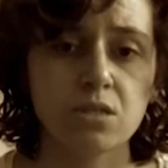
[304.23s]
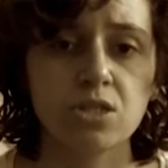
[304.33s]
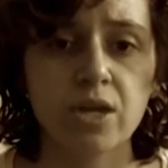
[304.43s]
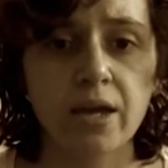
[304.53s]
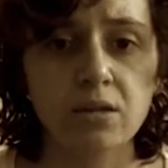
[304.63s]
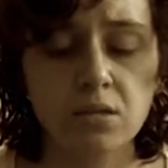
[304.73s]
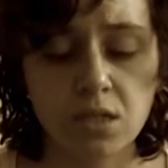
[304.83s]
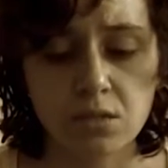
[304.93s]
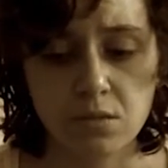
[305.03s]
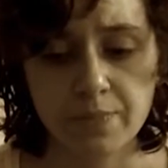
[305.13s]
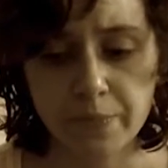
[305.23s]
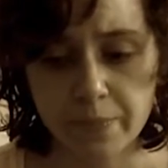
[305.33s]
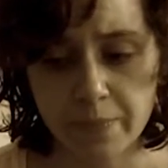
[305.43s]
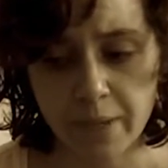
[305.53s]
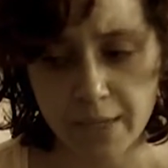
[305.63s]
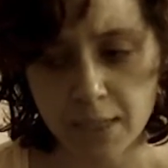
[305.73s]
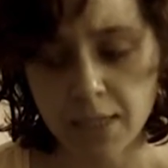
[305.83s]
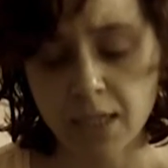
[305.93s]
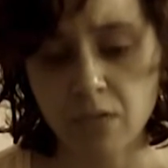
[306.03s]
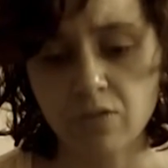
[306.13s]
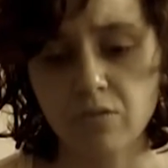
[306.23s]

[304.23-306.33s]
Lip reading: this channel is mainly